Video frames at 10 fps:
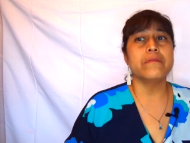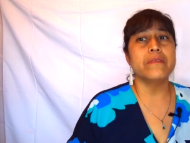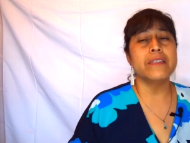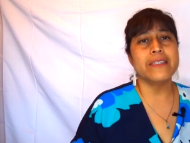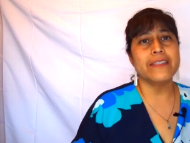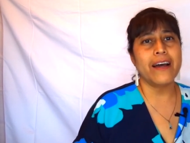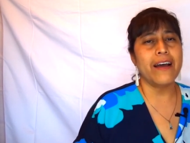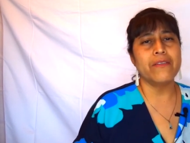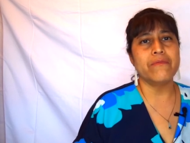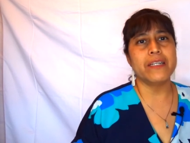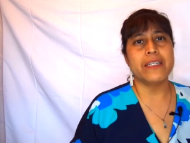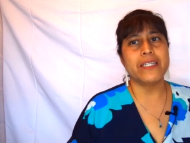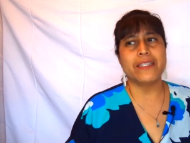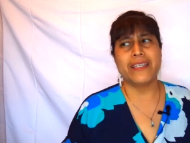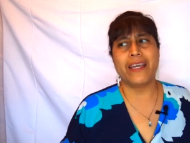I don't want to
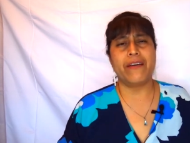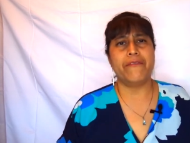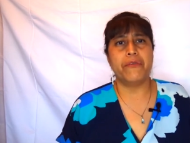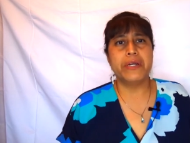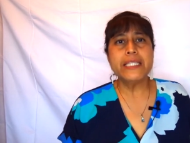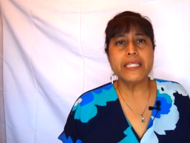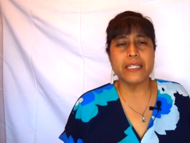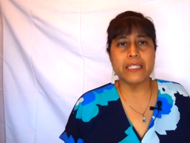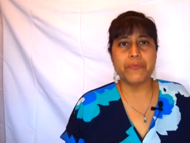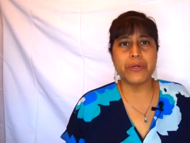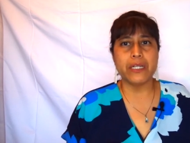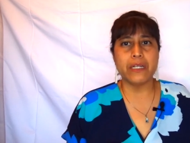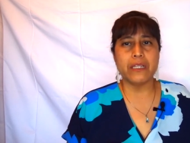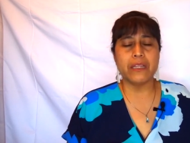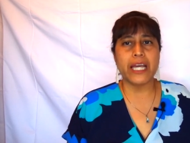just say our voices, but
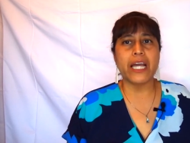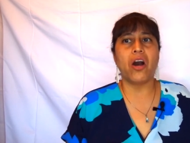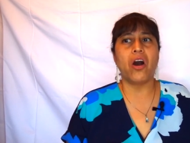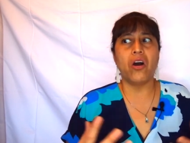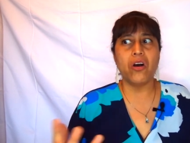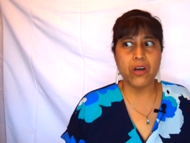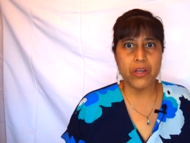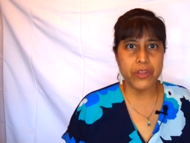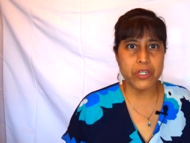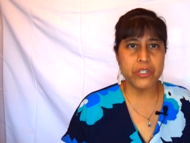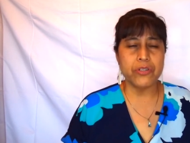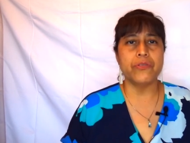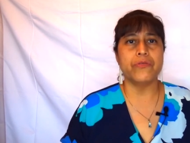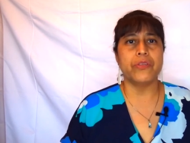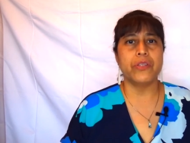all the
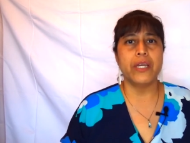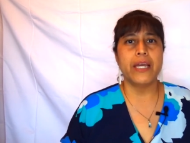truth.